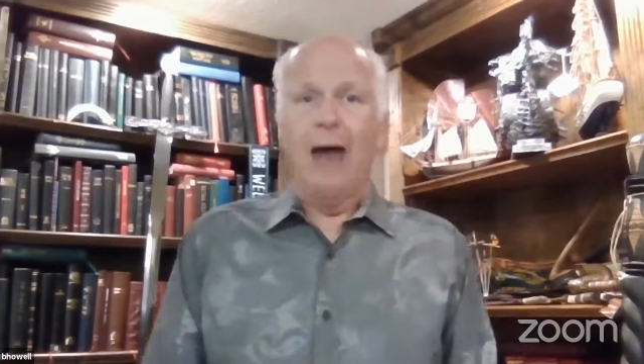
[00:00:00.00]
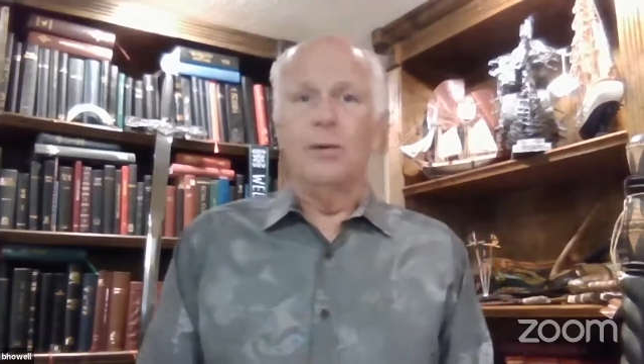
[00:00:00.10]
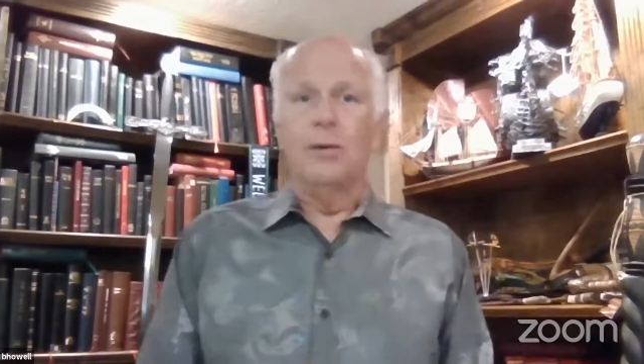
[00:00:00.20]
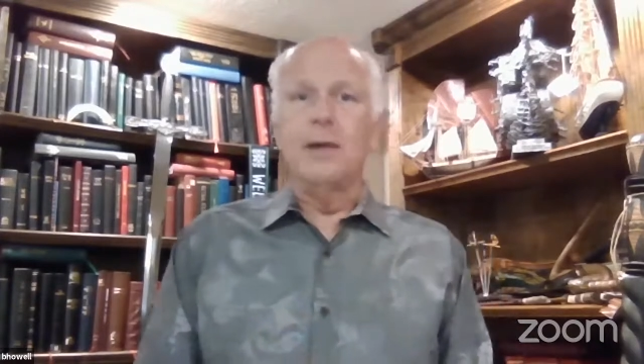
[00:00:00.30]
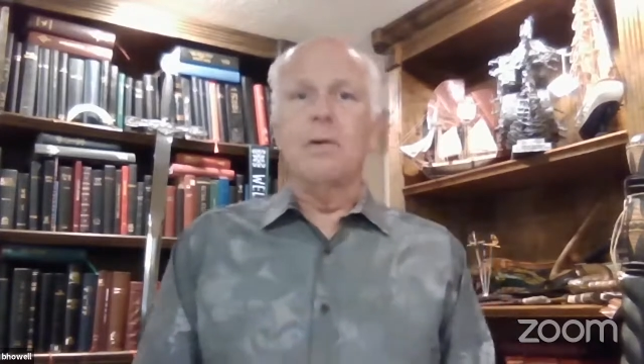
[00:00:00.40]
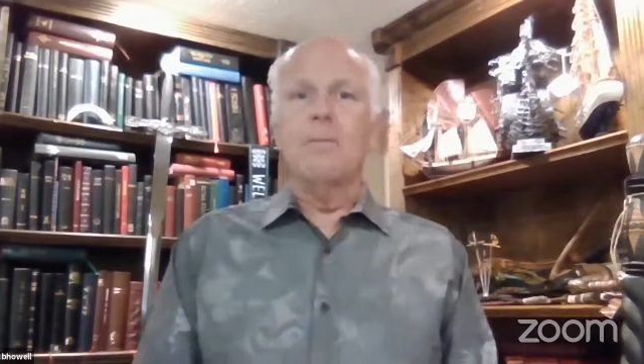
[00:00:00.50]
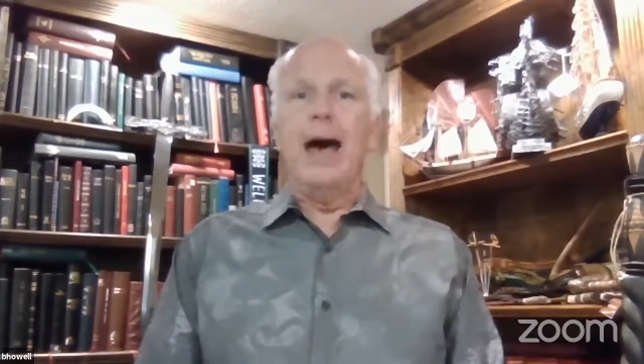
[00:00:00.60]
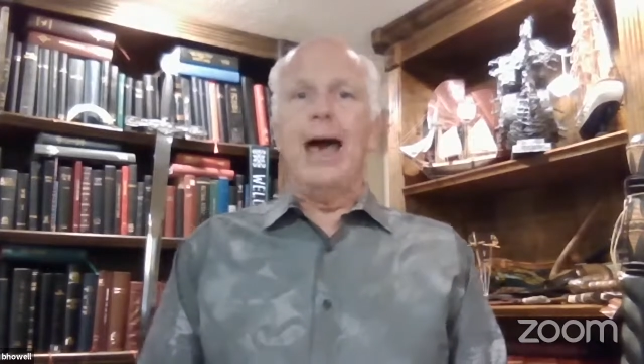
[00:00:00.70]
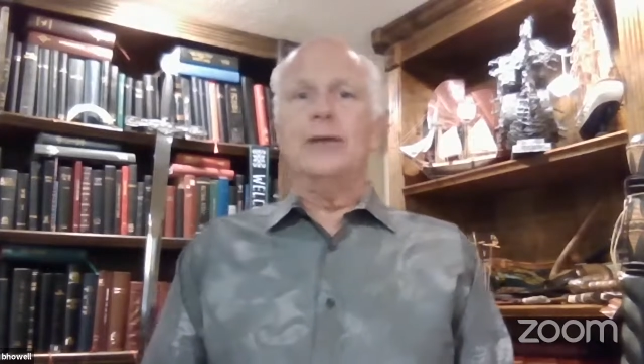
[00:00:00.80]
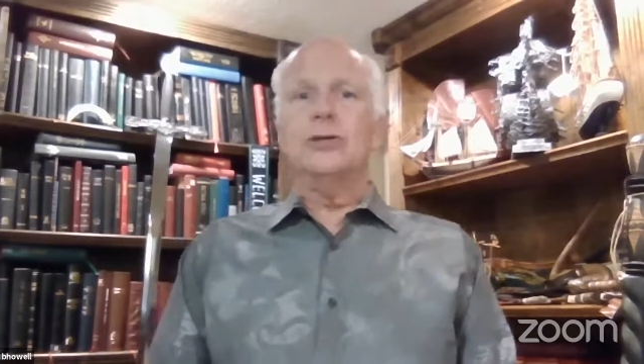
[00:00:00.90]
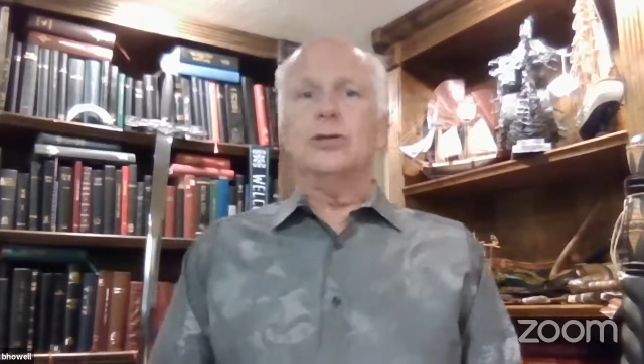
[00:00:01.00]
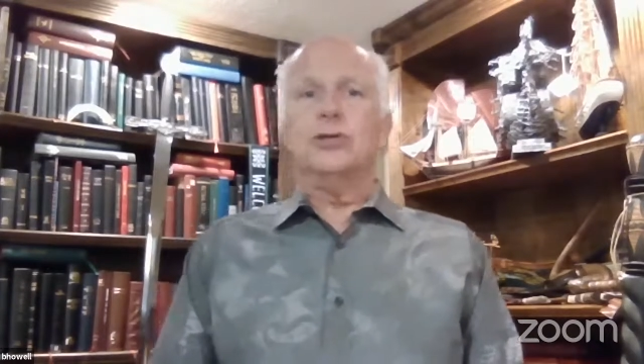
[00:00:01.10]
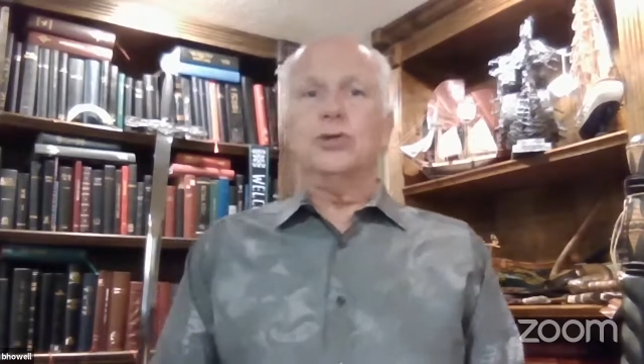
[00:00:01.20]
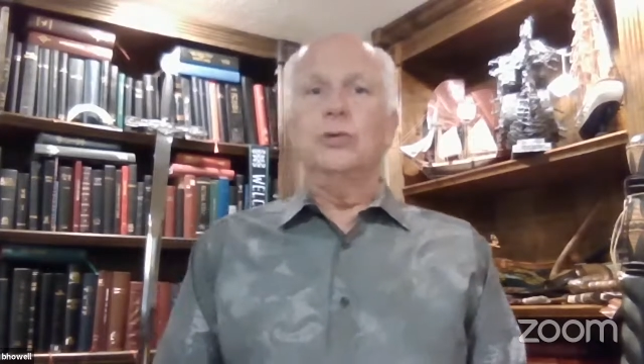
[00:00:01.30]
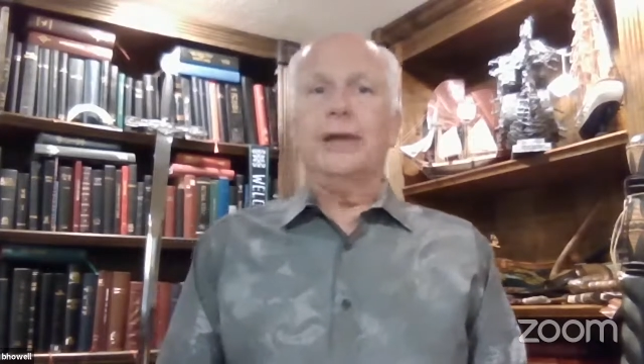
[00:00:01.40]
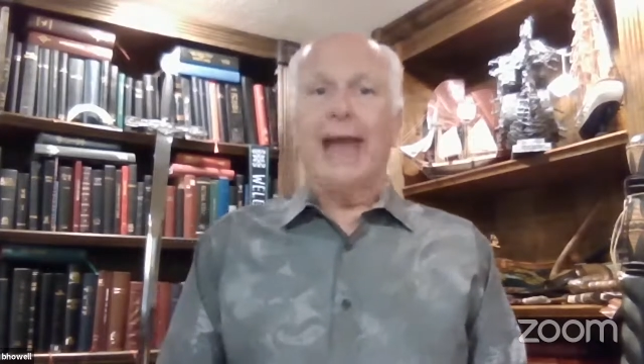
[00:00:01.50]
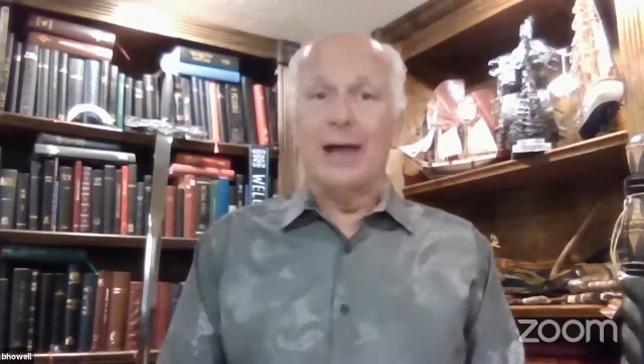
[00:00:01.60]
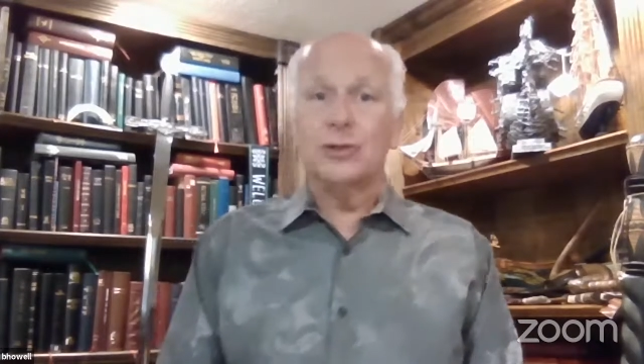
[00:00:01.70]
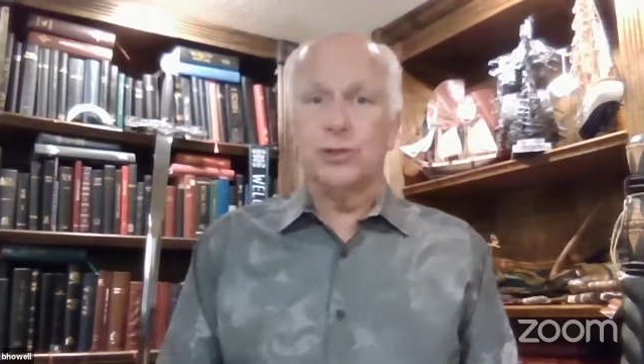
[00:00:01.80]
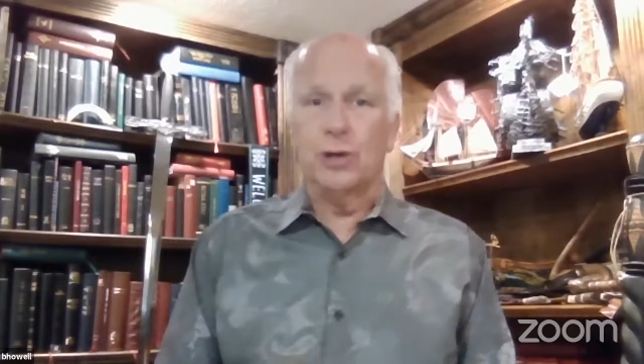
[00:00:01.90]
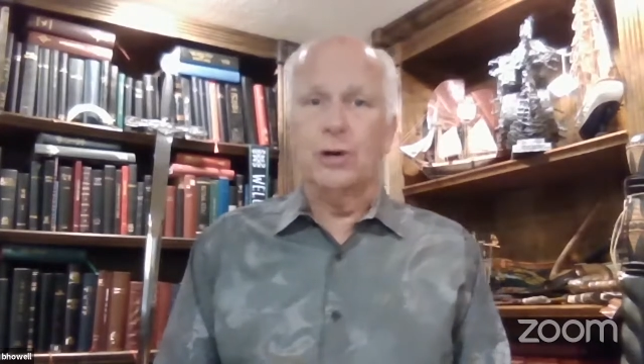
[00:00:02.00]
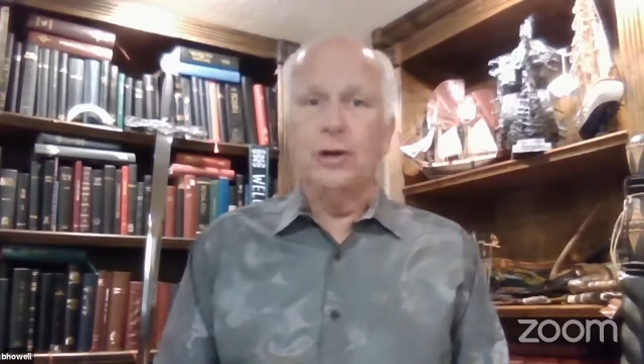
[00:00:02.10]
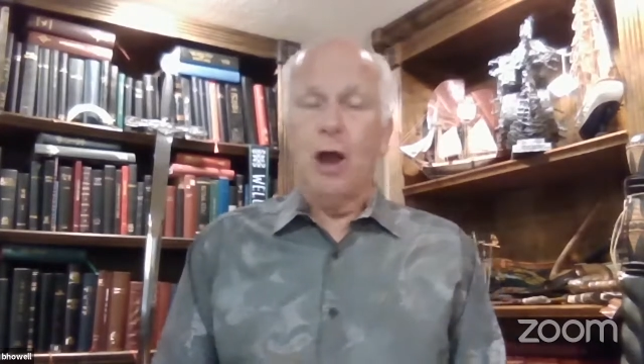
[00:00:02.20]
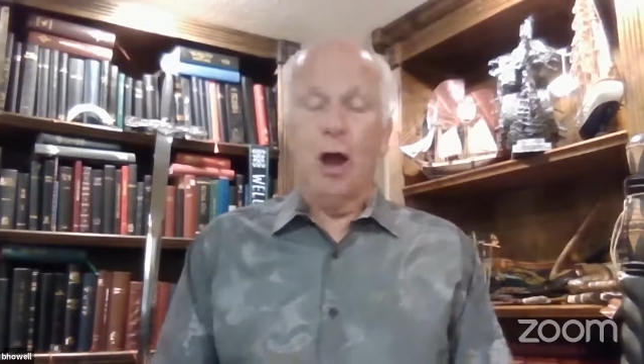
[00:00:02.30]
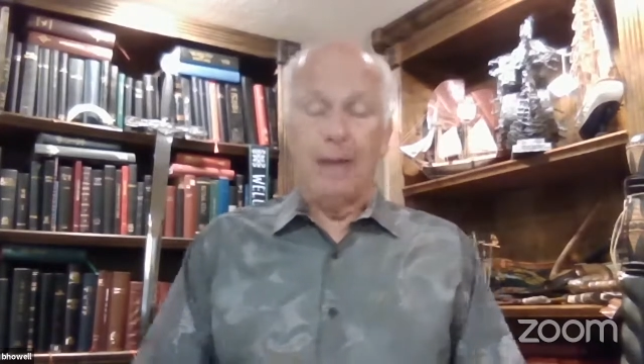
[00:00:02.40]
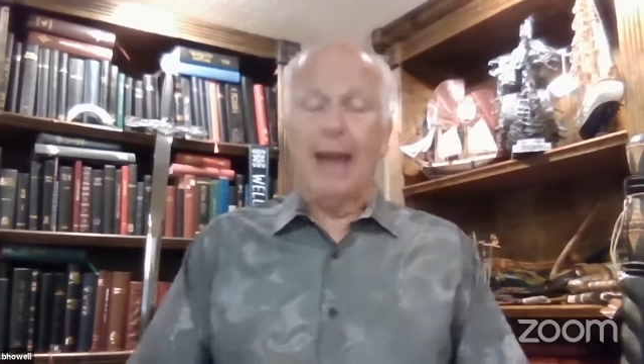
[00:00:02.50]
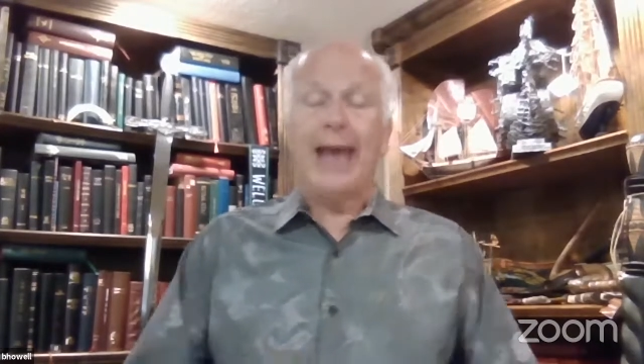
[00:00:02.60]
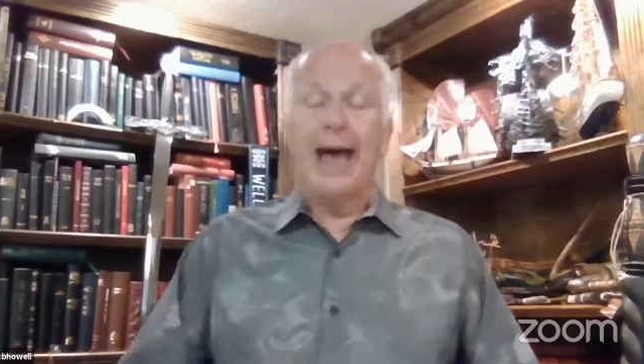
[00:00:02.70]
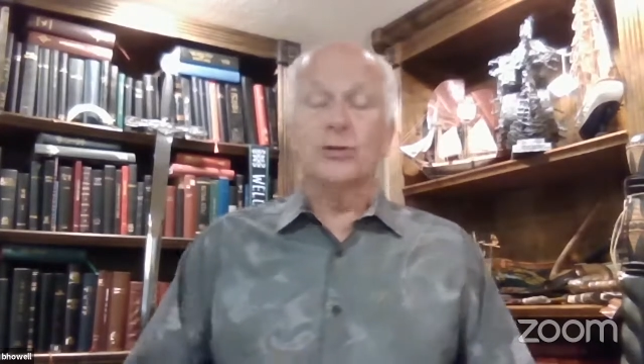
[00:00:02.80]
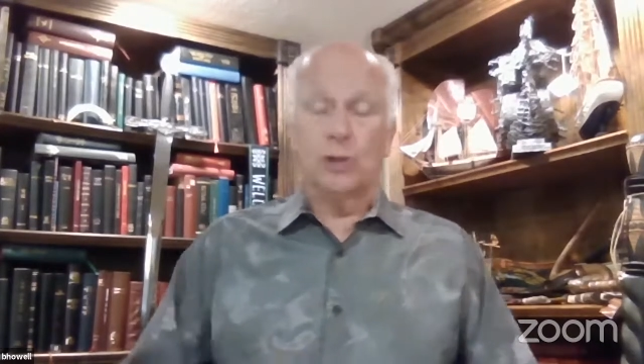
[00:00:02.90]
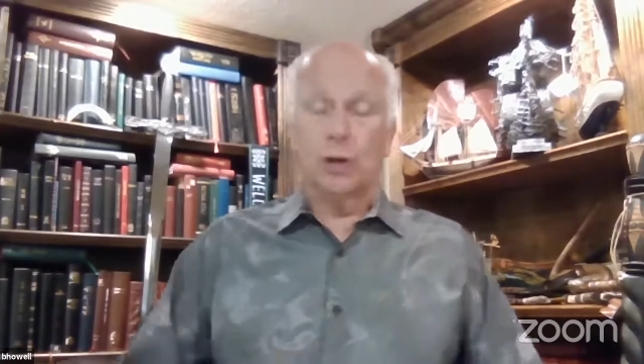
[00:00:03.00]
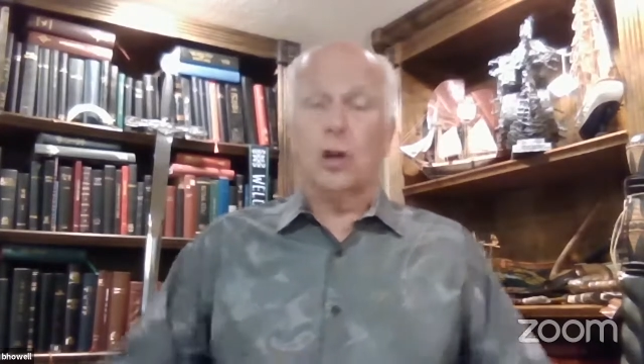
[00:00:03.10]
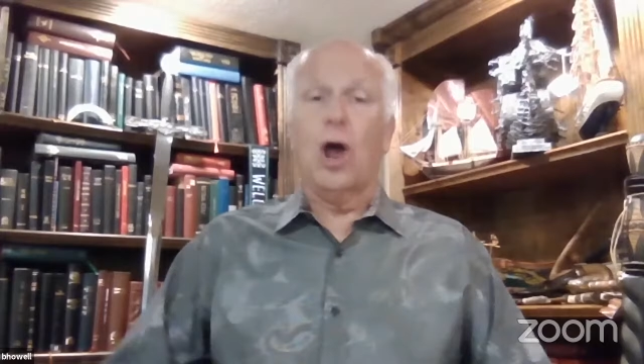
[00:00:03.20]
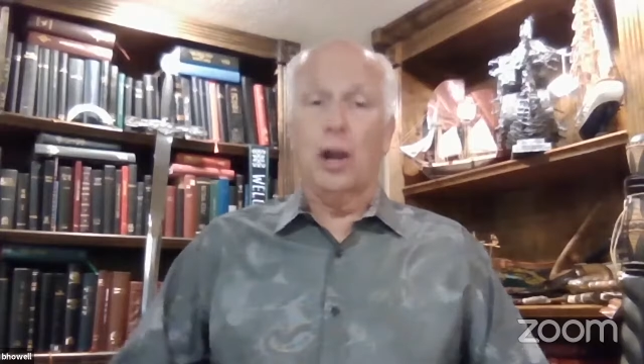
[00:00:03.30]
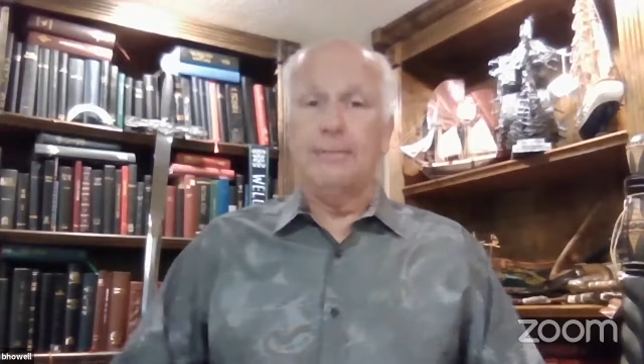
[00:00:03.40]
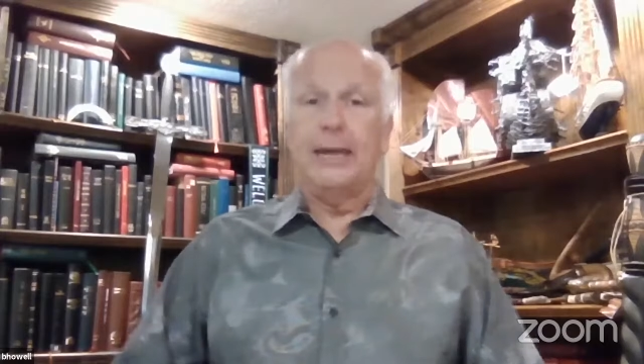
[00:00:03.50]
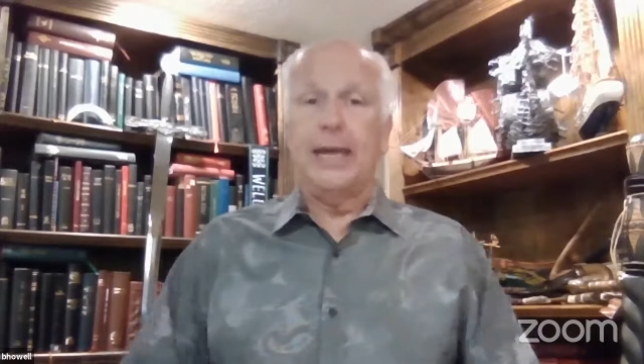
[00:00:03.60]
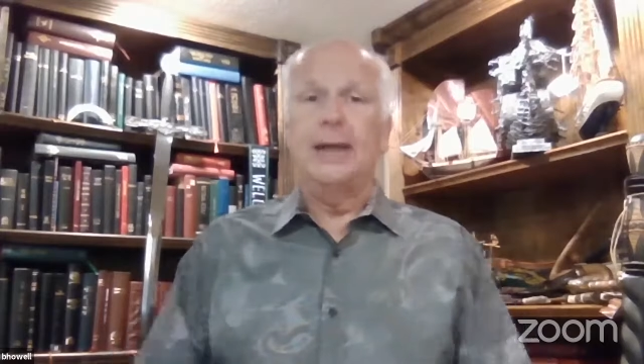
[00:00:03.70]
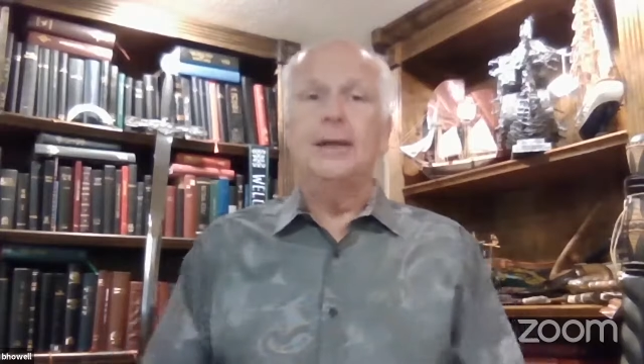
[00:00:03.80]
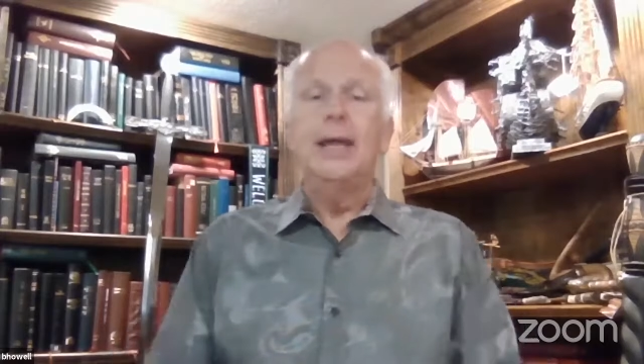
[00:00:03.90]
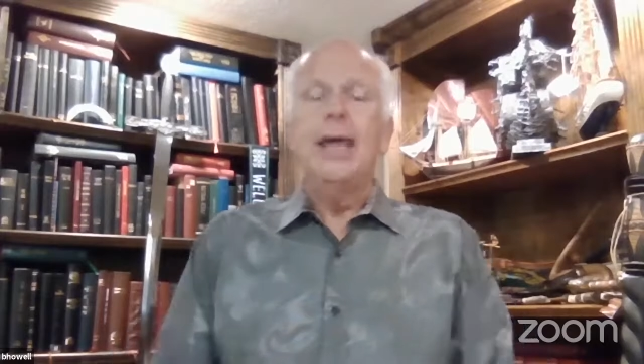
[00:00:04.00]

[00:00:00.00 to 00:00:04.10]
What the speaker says: I remember my student counselor, or my counselor, calling me in,